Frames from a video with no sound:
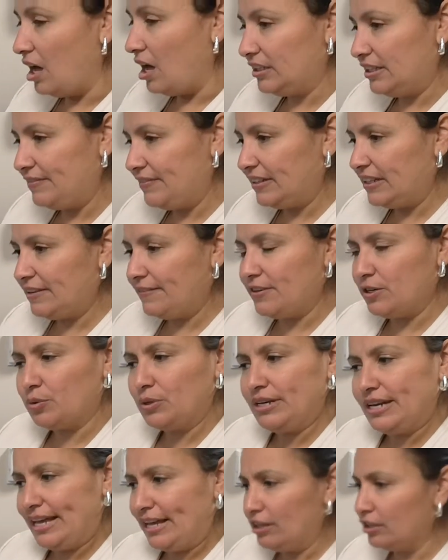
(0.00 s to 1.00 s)
I'll even give you
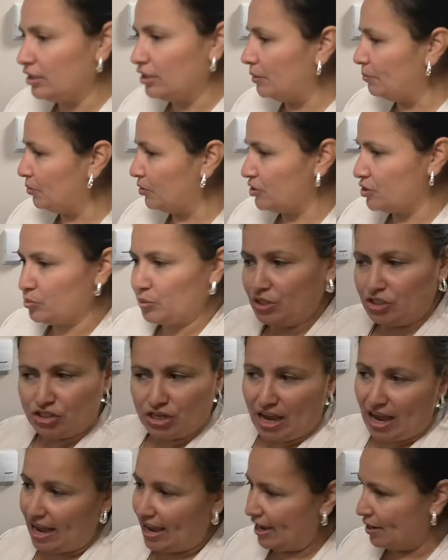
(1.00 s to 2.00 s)
a nail clippers,
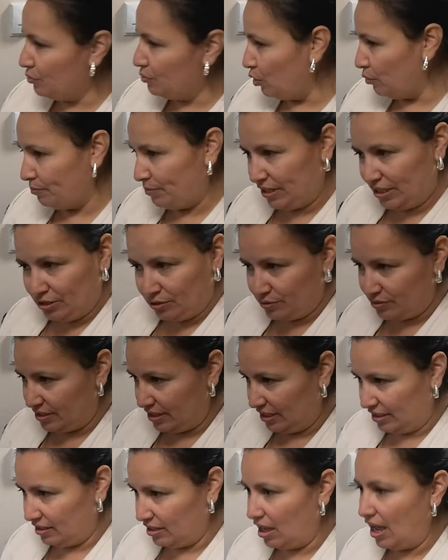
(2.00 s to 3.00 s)
which I won't be
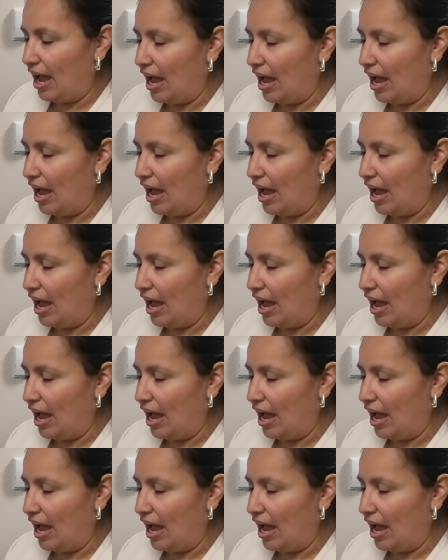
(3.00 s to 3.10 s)
using.